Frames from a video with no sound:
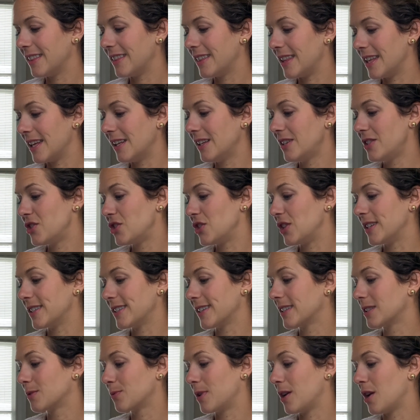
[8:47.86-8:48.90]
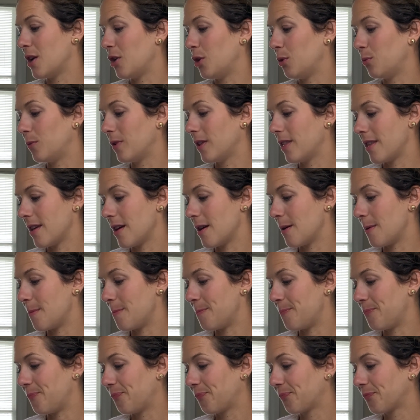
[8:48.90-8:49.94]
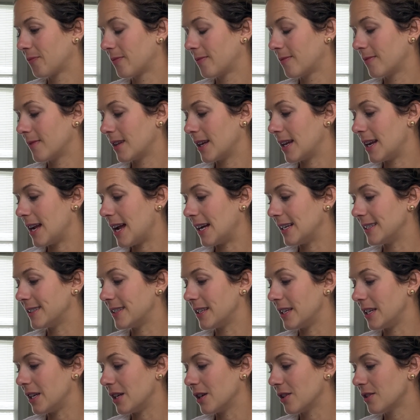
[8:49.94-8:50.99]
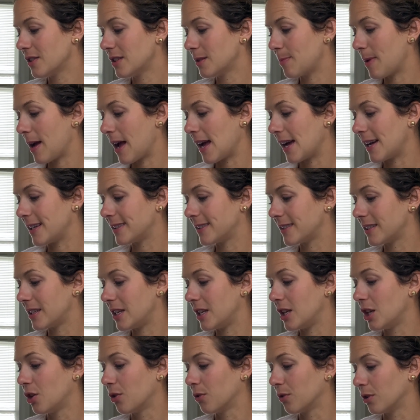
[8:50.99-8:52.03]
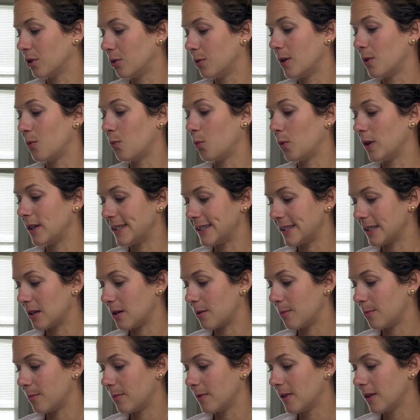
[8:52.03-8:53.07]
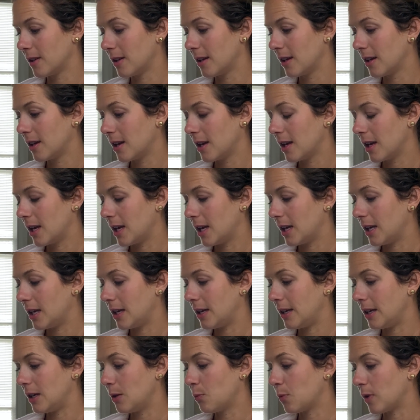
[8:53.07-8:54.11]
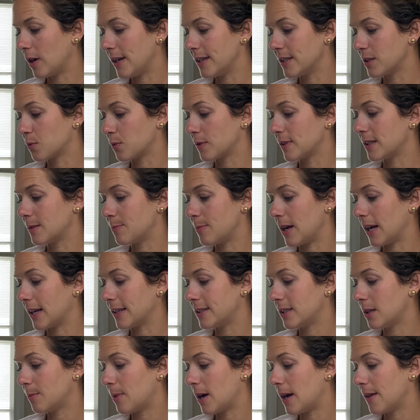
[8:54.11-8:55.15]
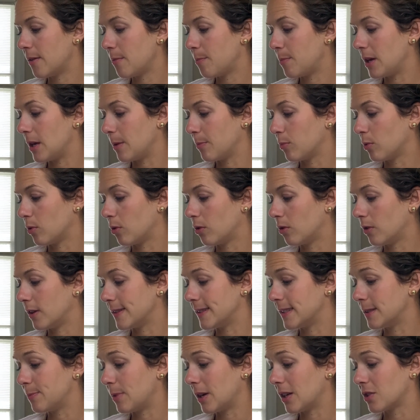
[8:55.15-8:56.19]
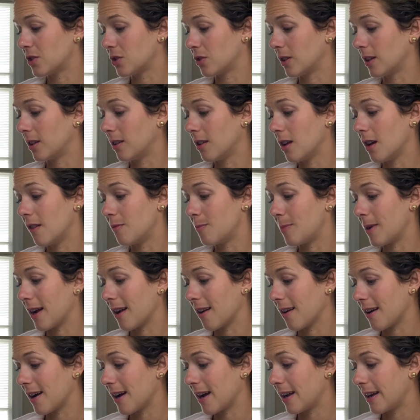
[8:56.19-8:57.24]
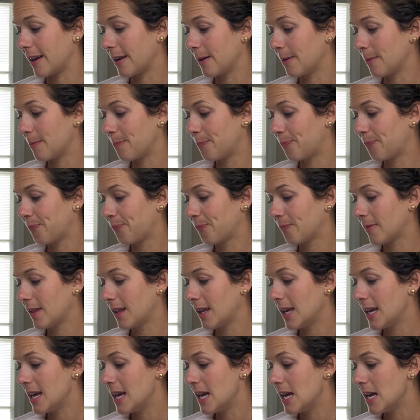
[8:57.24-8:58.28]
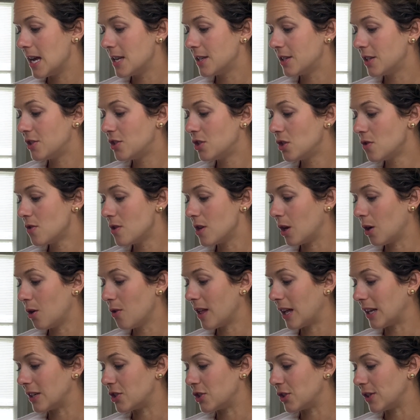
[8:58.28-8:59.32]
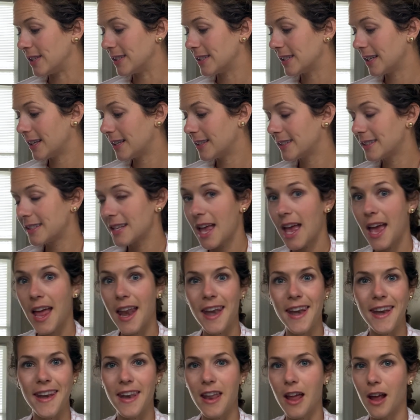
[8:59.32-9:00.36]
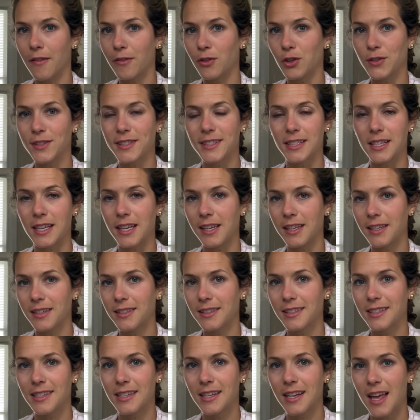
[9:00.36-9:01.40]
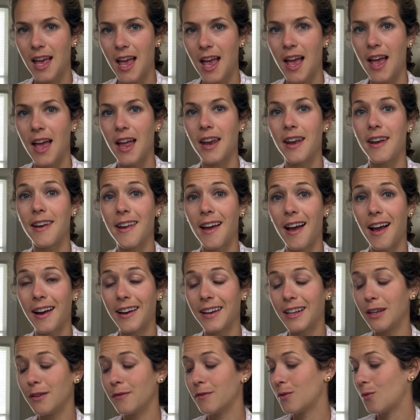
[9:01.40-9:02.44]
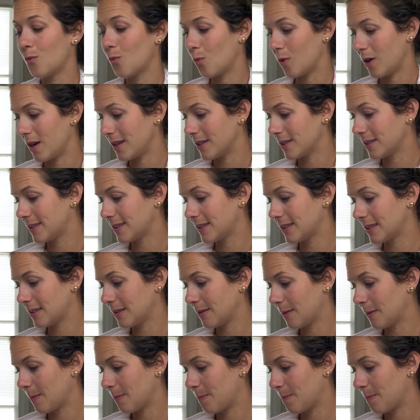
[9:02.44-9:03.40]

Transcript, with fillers: Then Jesus went home with them. And as the years passed, he grew in wisdom. He was respected by the people and specially loved by God. Did you know that Jesus never sinned? Not even once.